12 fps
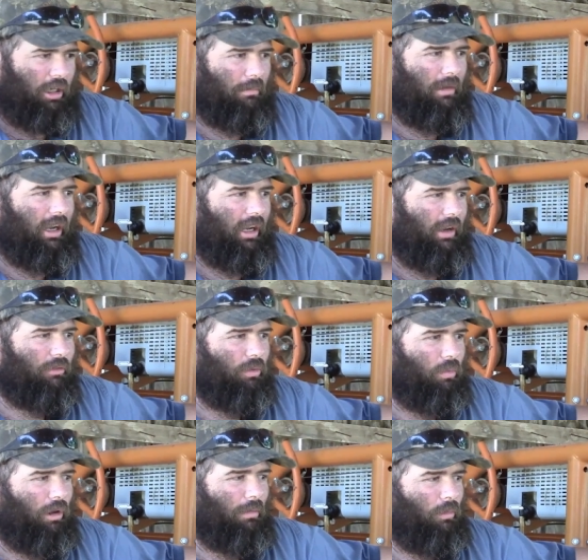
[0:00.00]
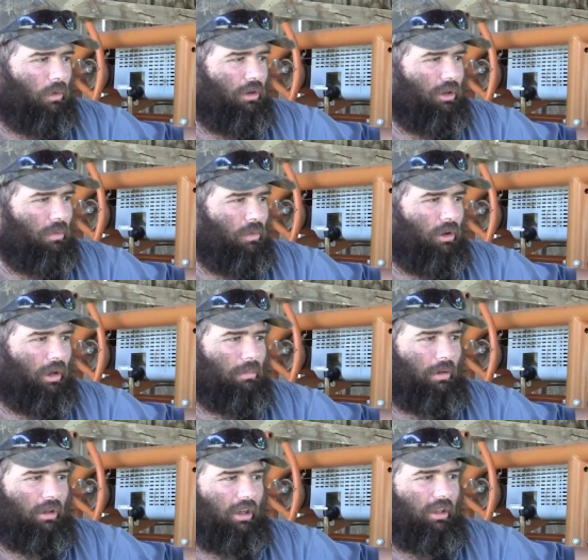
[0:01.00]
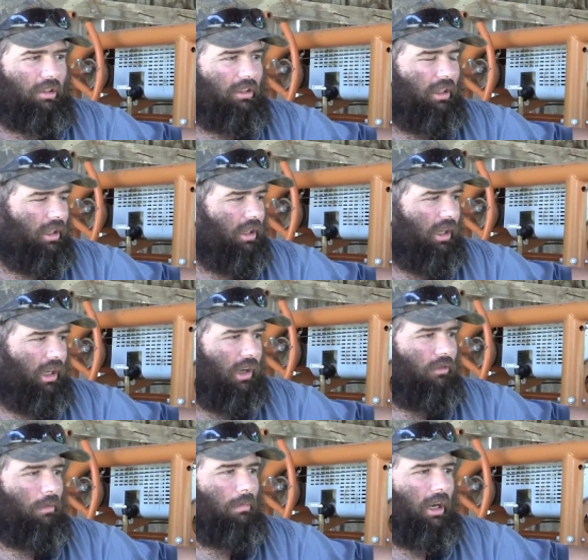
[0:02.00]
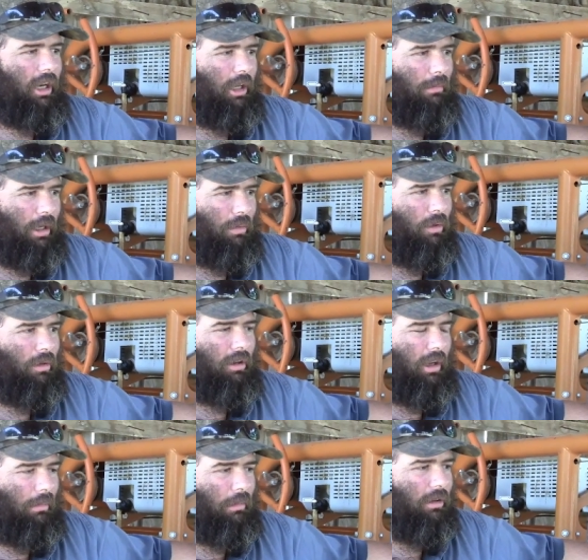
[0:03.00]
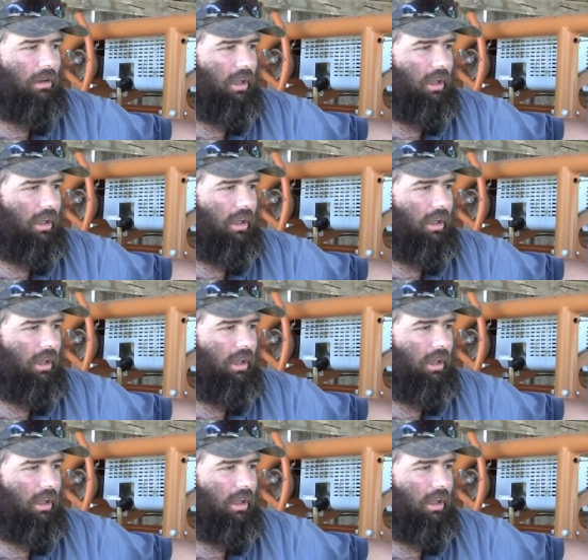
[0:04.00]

you may have to work more than you wanted because everybody will be wanting lumber.